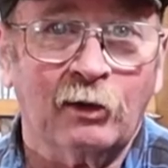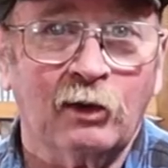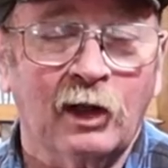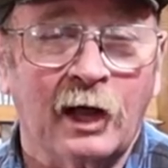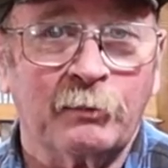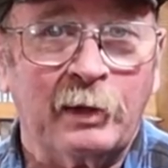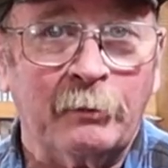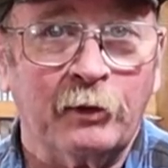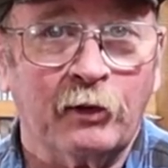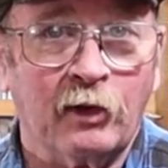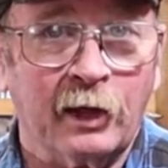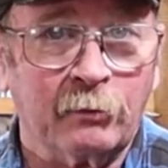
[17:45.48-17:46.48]
know a lot of people
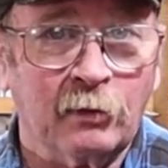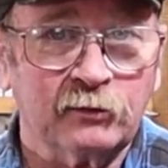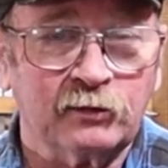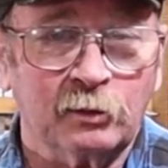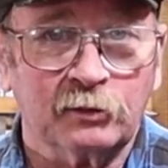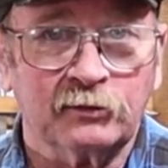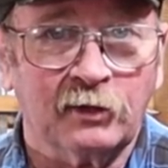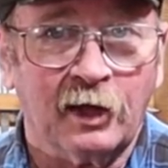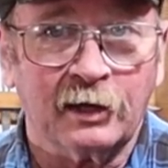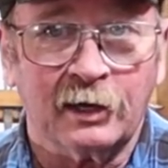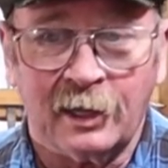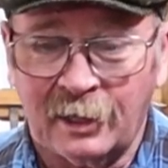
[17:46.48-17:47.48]
don't like messing with
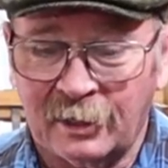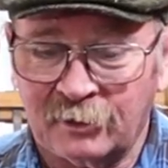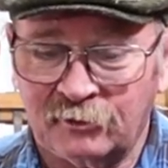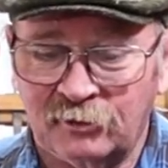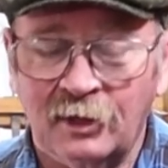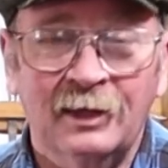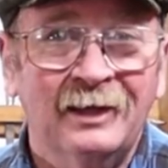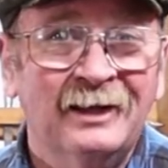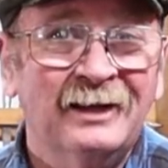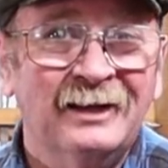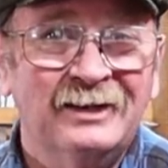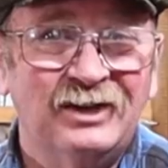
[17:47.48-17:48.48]
slotted heads.
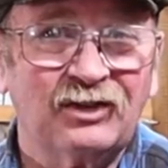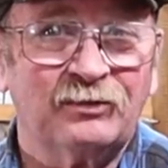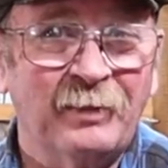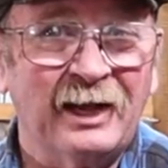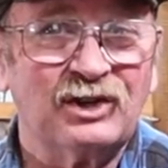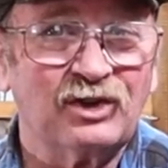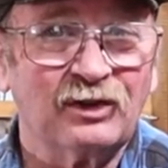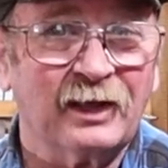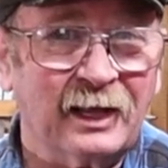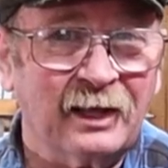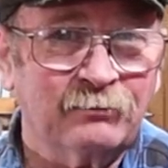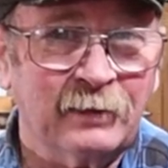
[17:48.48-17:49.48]
Just make sure
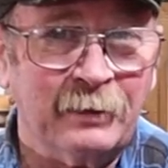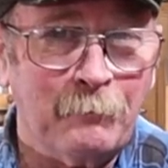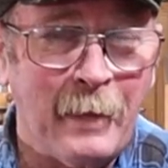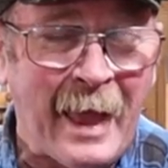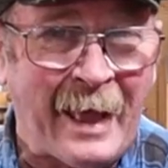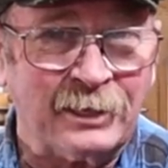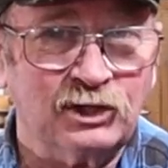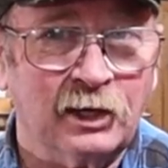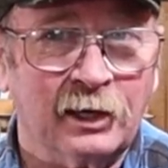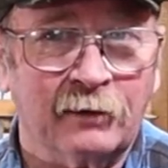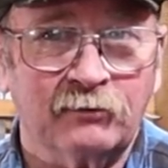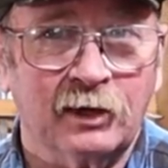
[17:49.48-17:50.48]
they, they match.
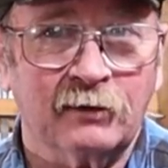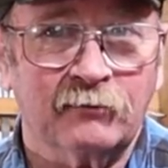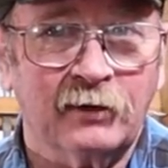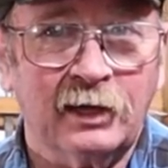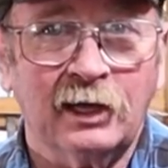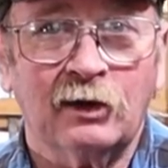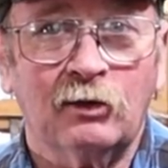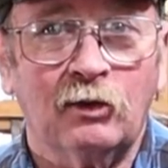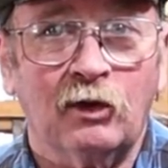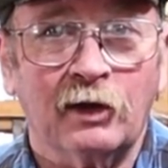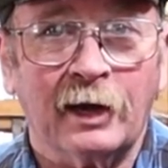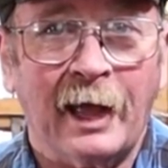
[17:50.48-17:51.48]
And I've done a video
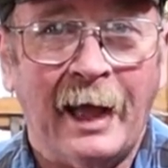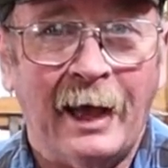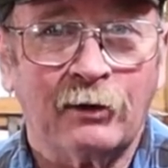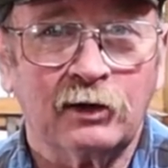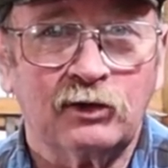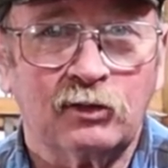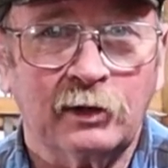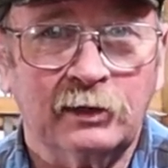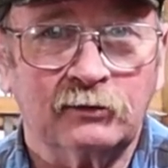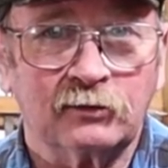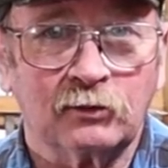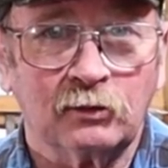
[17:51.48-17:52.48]
on how to
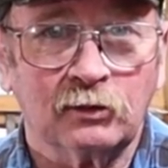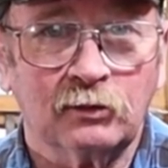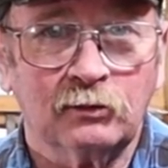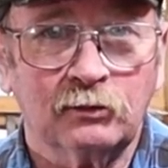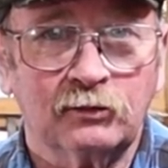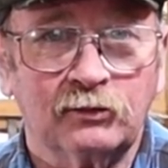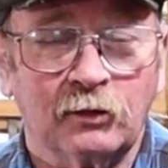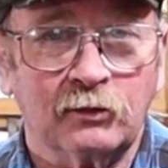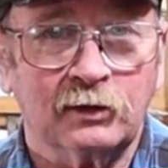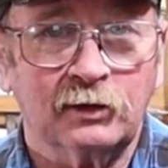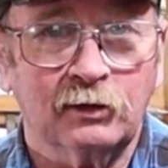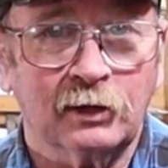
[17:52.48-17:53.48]
treat screws so
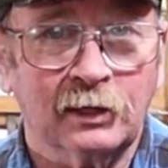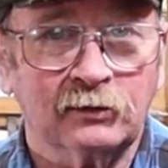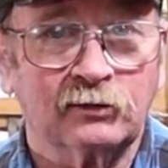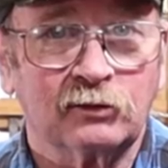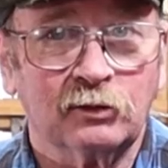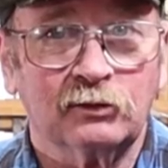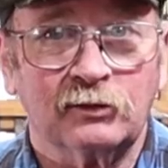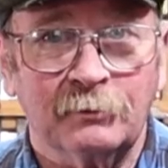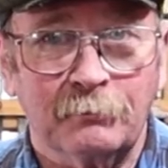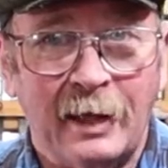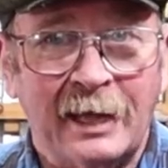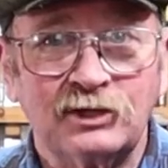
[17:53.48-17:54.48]
that you can get screws that
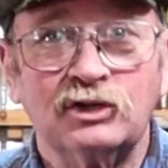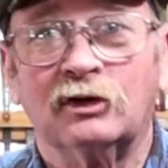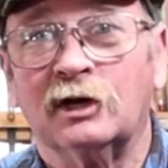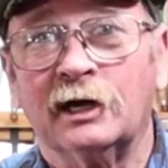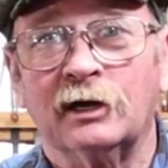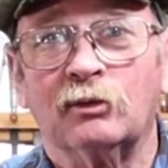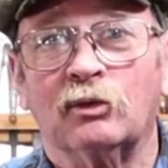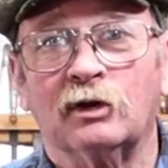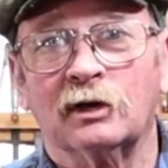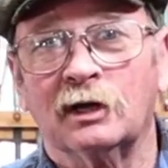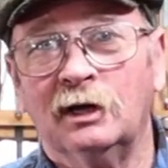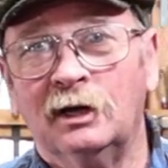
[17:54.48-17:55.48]
match your
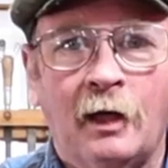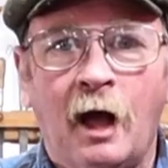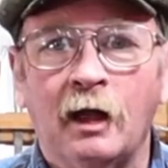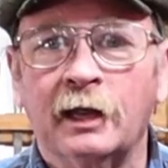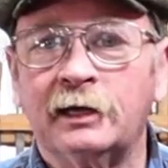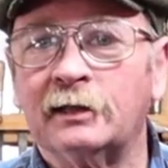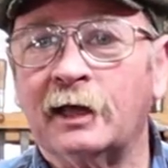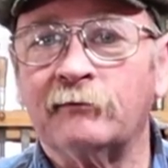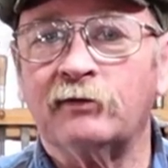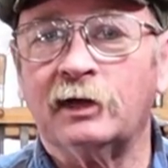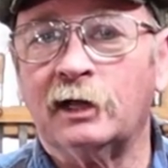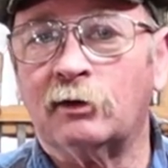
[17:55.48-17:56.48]
ironwork. I'll link to that
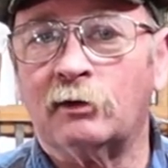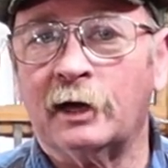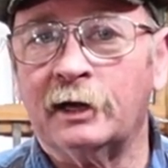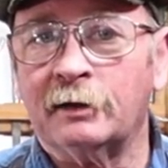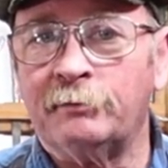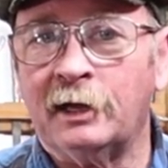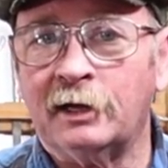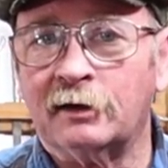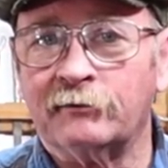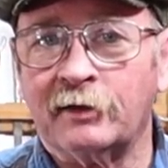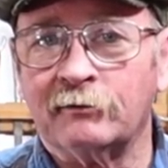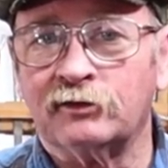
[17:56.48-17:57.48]
video right up here.
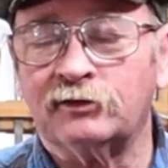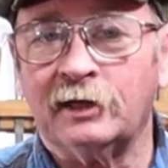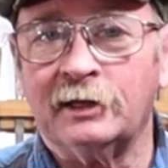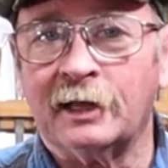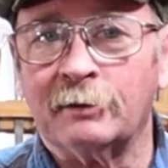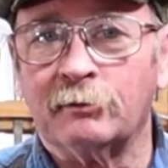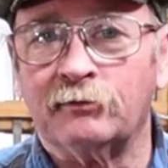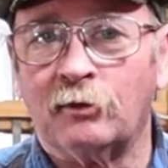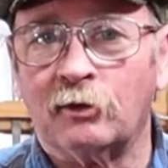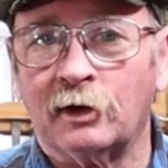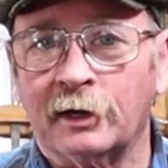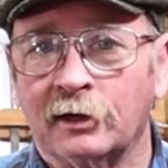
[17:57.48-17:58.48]
And if you haven't seen that
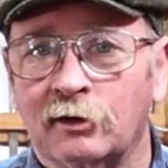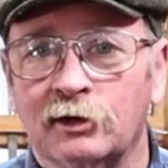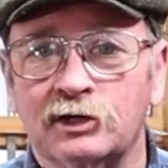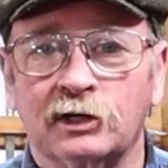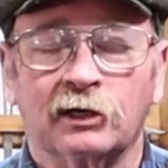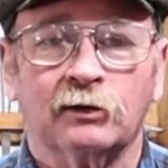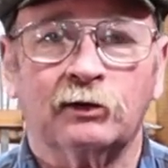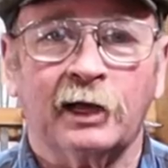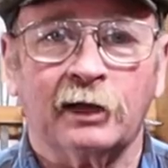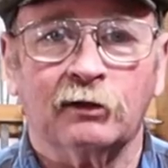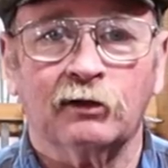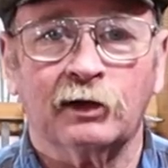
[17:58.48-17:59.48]
before, I encourage you to go
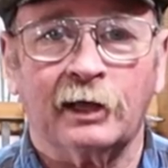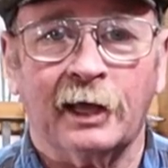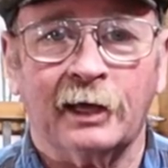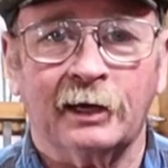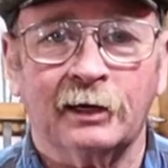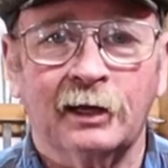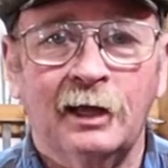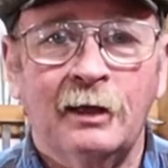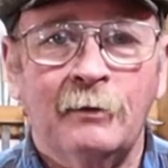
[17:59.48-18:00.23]
take a look at it